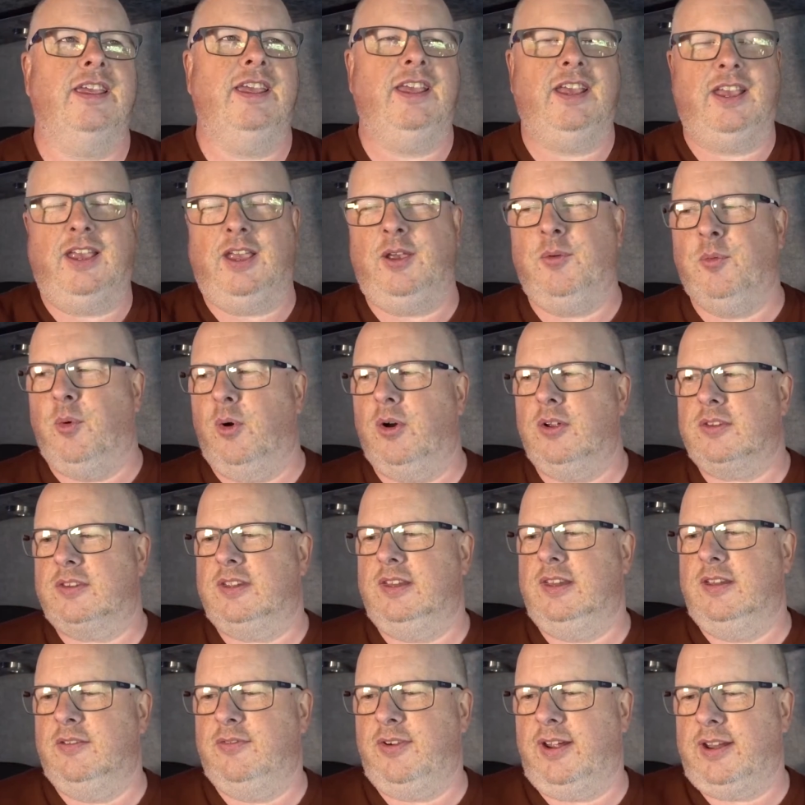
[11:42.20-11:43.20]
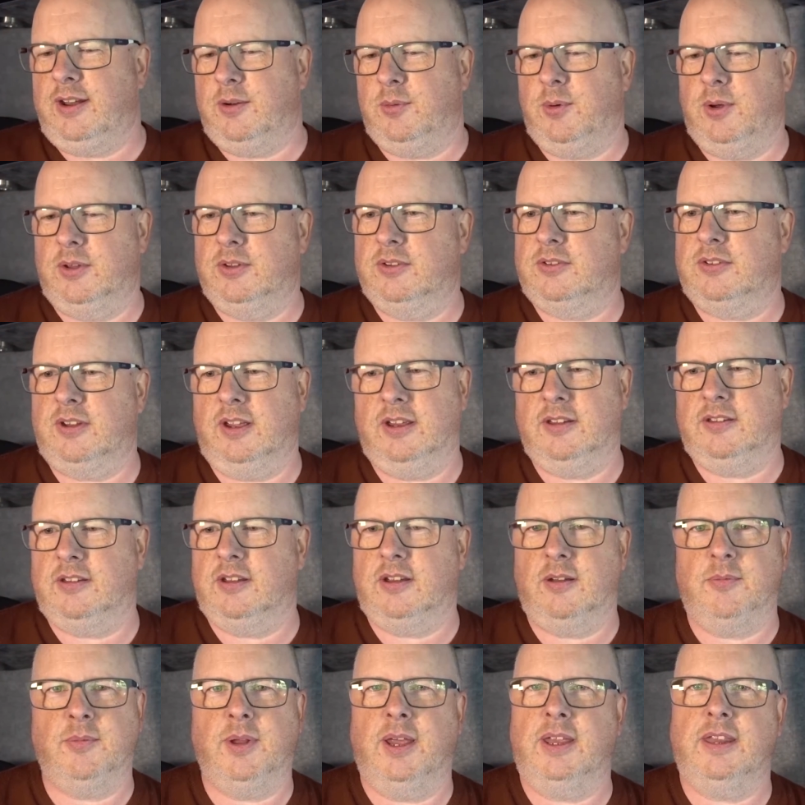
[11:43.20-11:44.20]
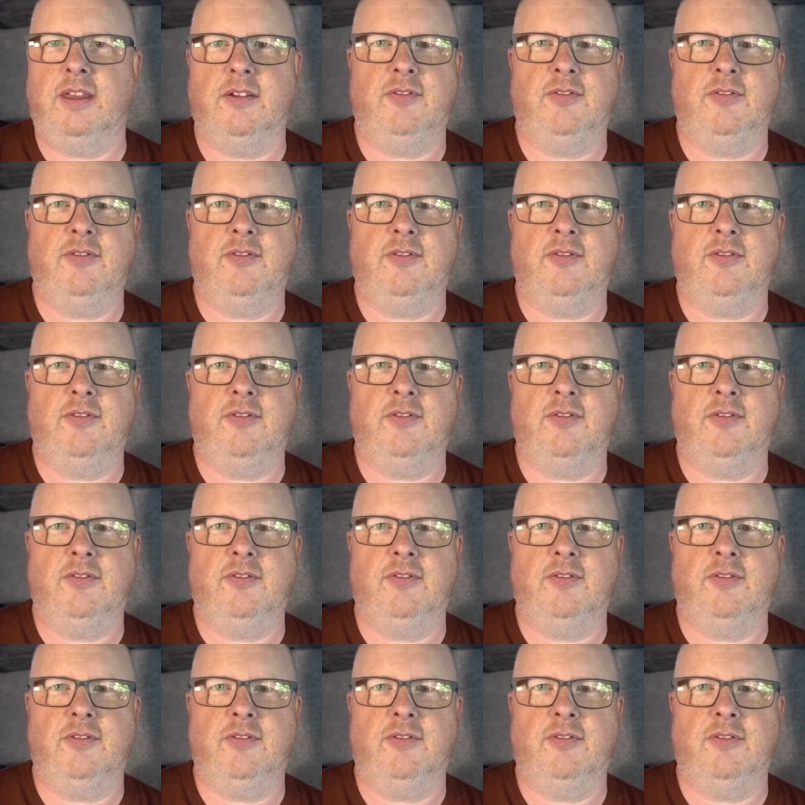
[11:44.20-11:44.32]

to, you walked in the van at one stage and I'm like,